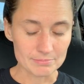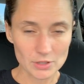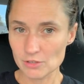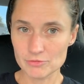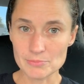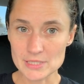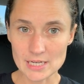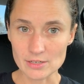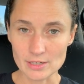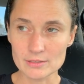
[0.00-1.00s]
or from
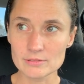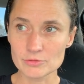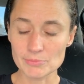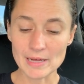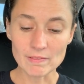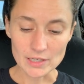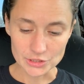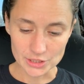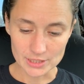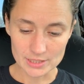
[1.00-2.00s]
dinner for my
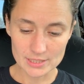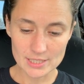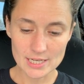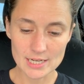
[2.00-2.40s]
lunches.